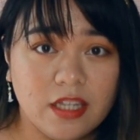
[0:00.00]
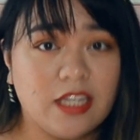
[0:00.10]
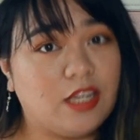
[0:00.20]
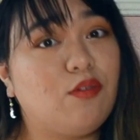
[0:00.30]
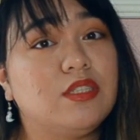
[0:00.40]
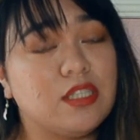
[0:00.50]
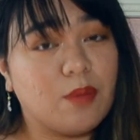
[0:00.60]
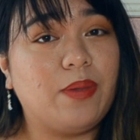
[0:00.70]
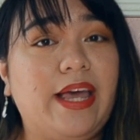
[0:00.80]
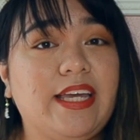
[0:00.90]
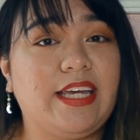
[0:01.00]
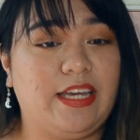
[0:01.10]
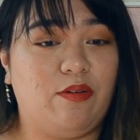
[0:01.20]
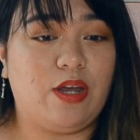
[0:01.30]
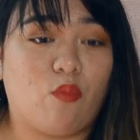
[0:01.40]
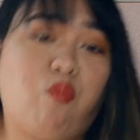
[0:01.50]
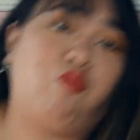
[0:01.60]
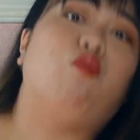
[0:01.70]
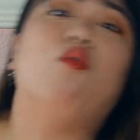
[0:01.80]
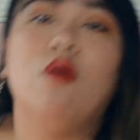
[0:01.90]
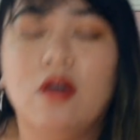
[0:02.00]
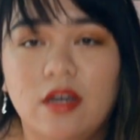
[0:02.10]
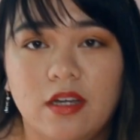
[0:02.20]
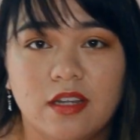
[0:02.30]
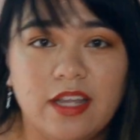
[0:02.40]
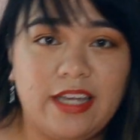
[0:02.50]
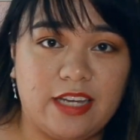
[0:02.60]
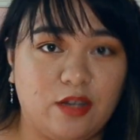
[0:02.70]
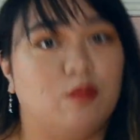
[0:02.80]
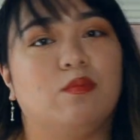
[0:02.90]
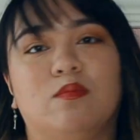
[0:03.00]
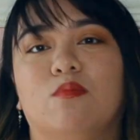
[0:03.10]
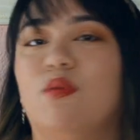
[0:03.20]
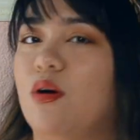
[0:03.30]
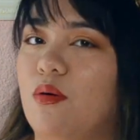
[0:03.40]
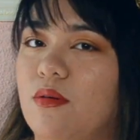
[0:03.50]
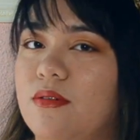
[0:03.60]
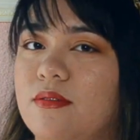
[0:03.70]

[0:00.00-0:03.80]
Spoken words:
It was the blanket went like, bro.